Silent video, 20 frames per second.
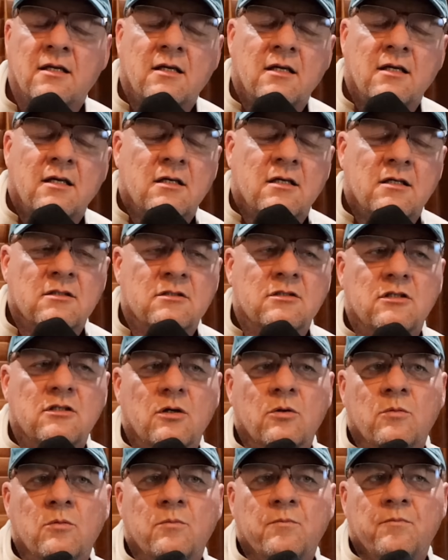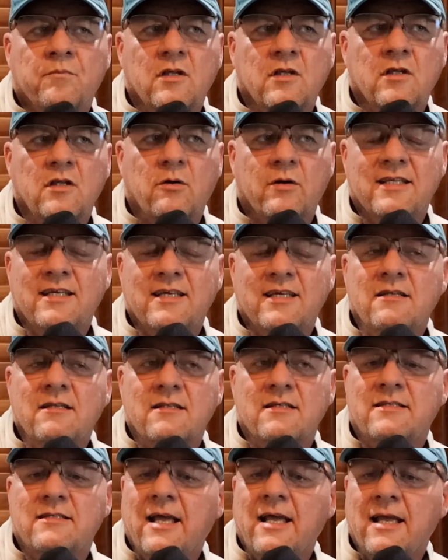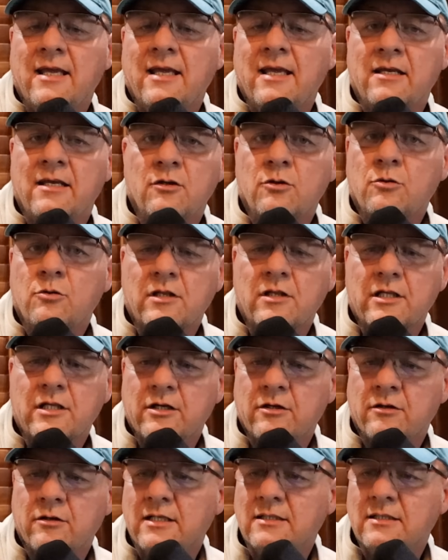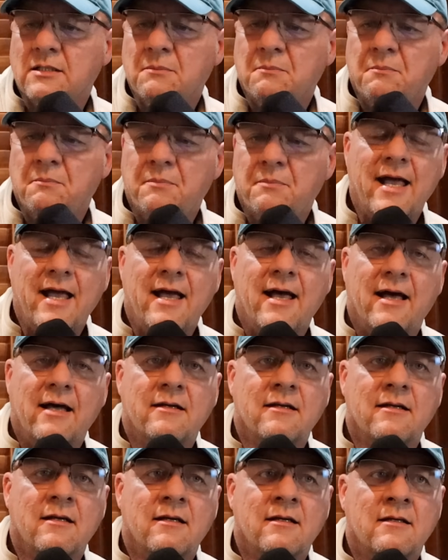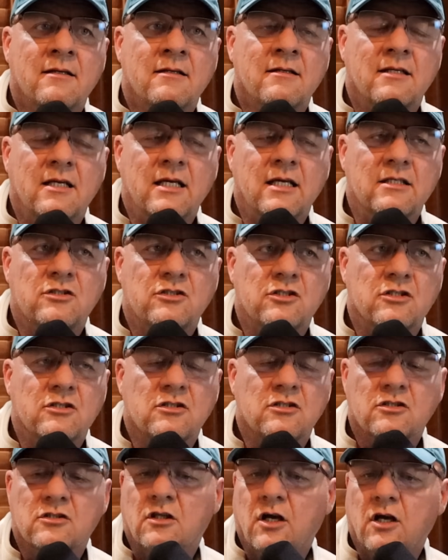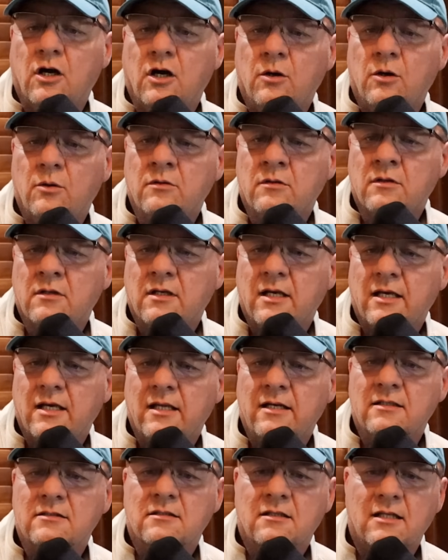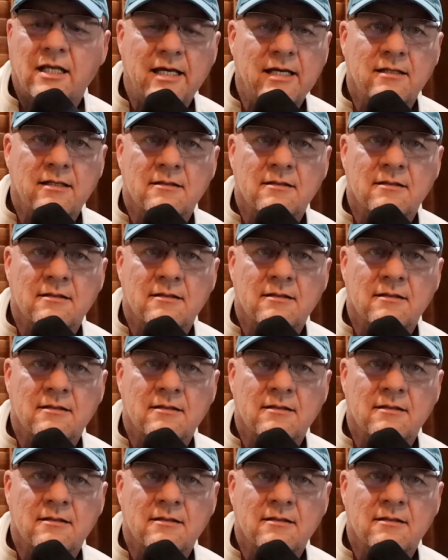So, you know, at the end of the day, nuclear isn't bad. It's just slow and it's late.